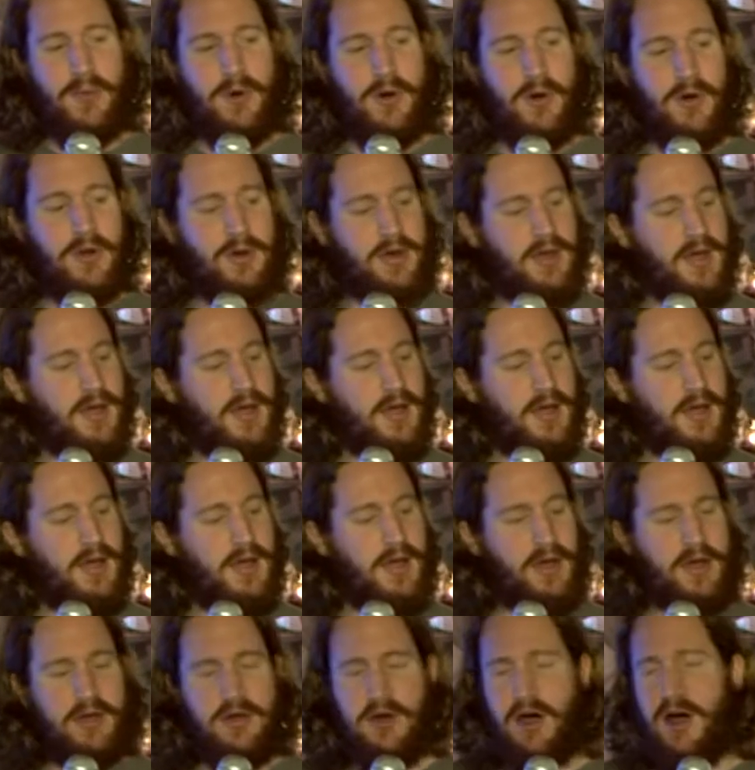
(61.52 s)
more
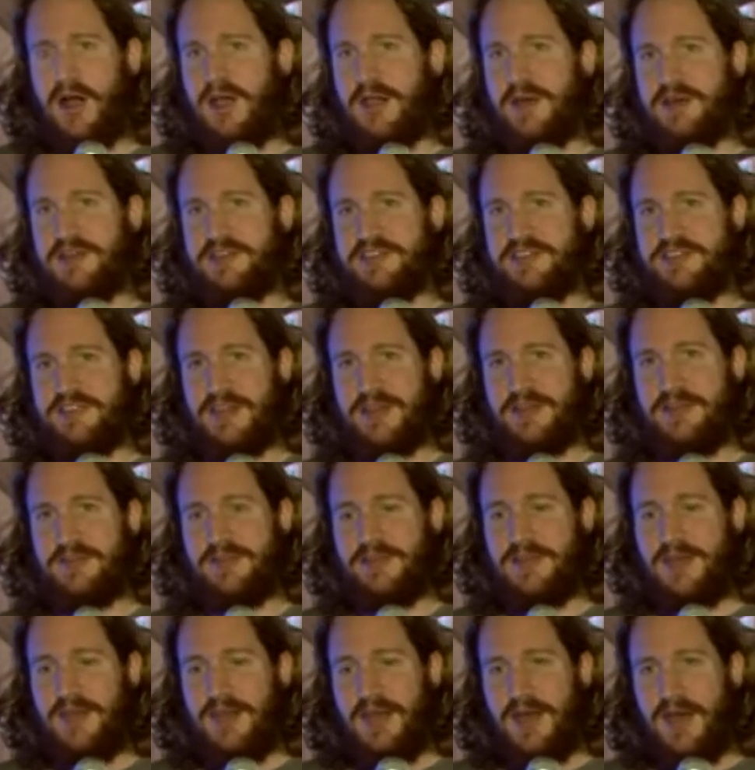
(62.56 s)
colors and
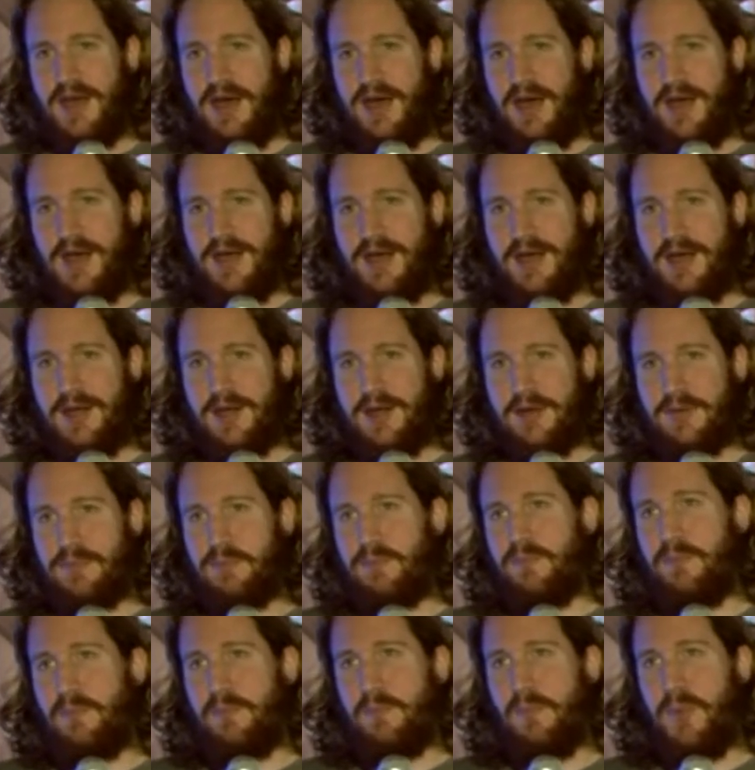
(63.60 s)

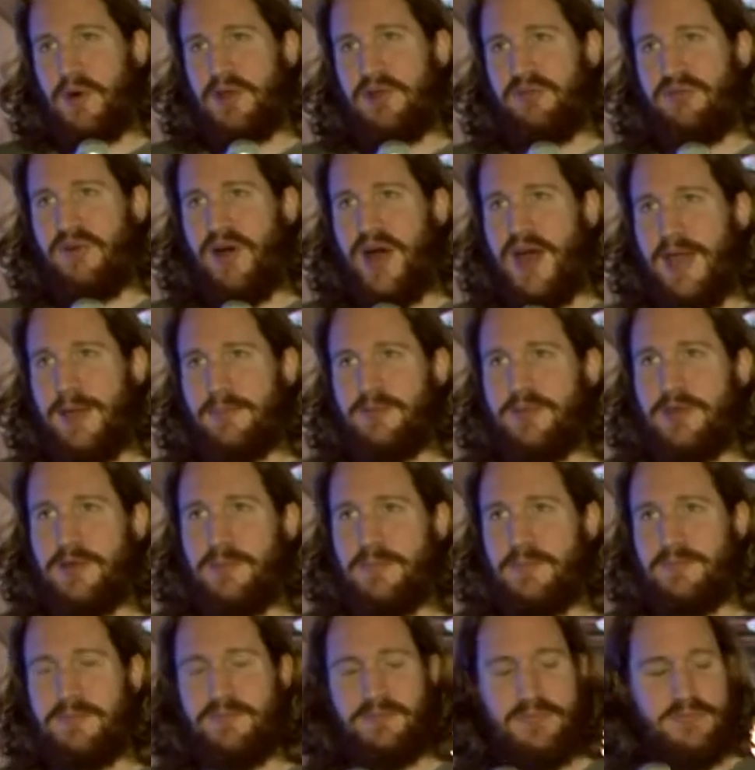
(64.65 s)
modifying
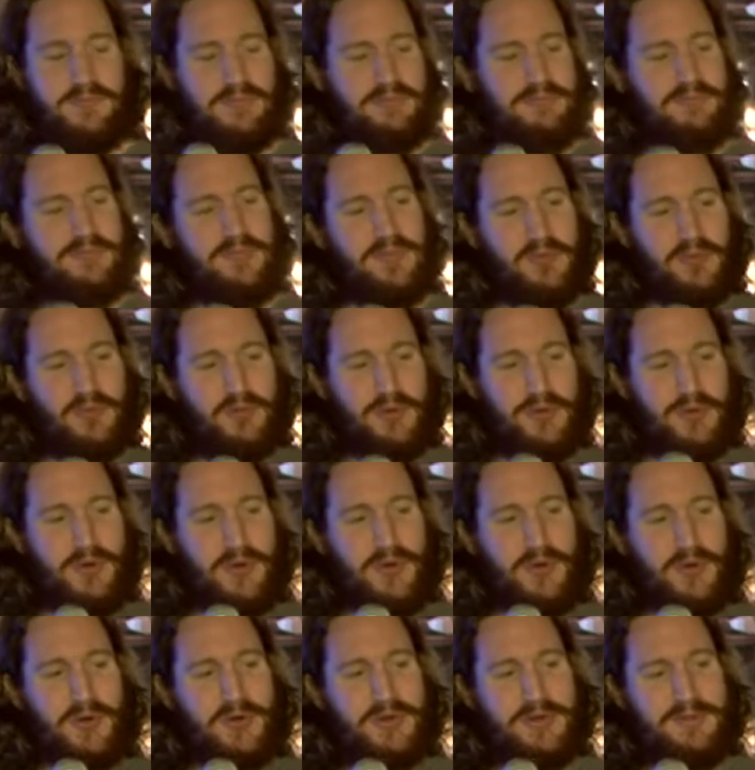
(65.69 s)
them to
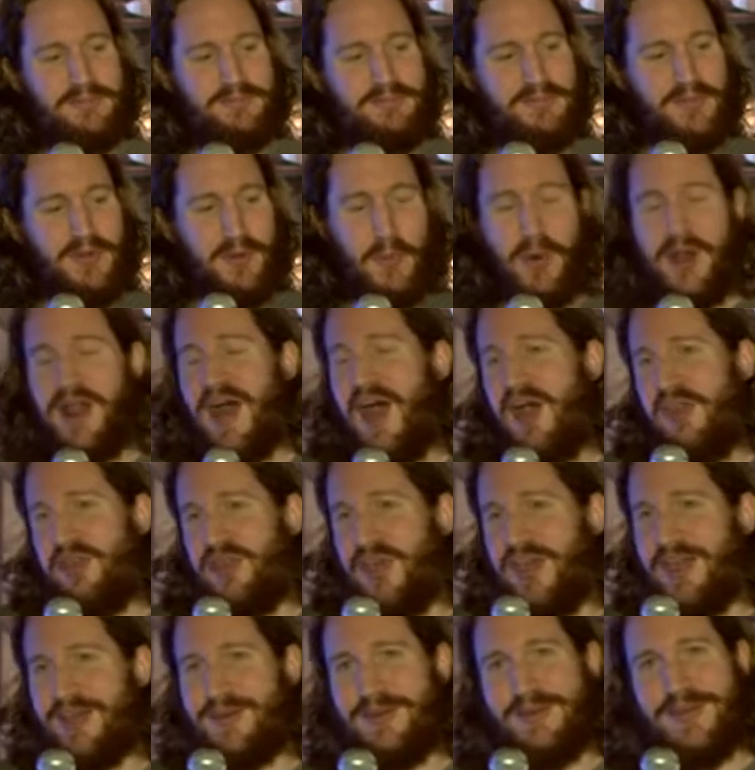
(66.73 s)
look what I
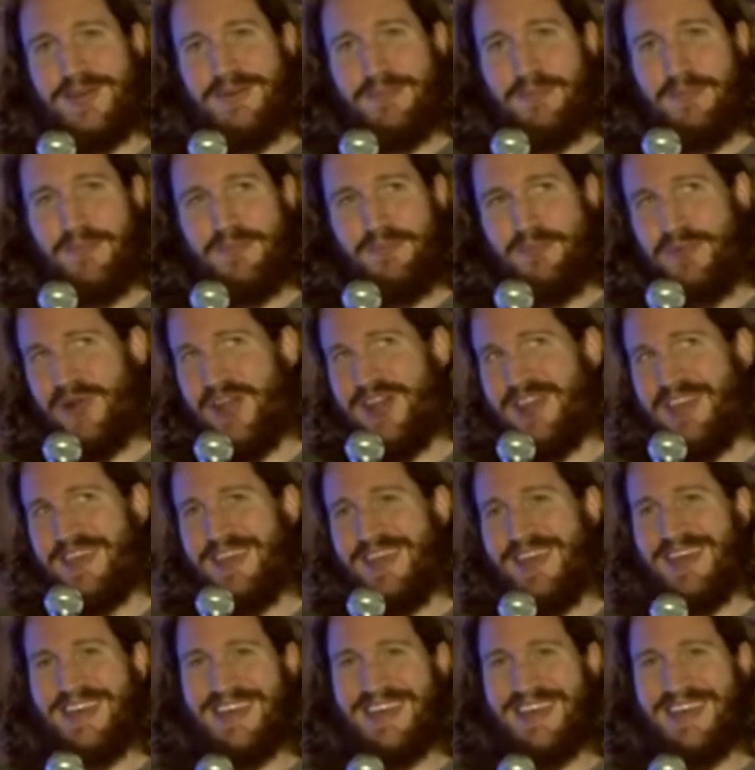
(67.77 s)
think pretty.